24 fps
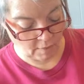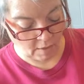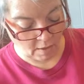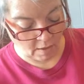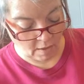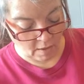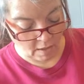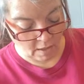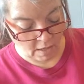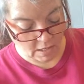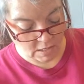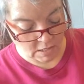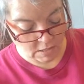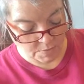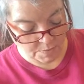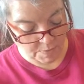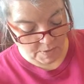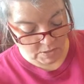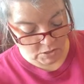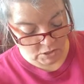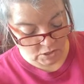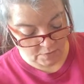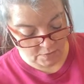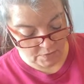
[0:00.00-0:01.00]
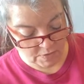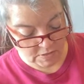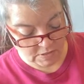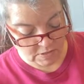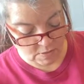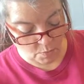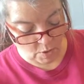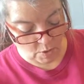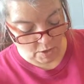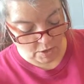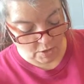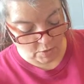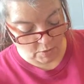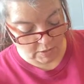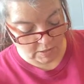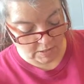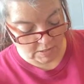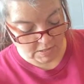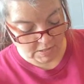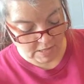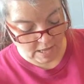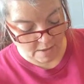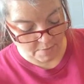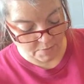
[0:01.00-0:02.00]
Especially if it's somewhere you could
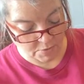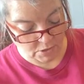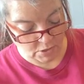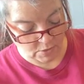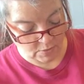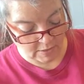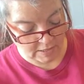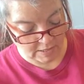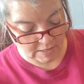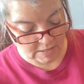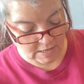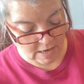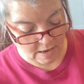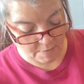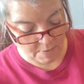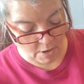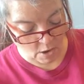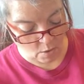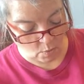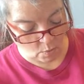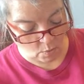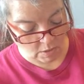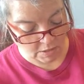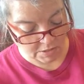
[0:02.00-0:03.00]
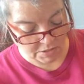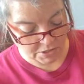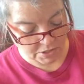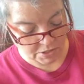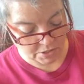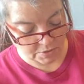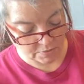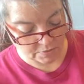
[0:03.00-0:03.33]
escape to anytime y'all want to.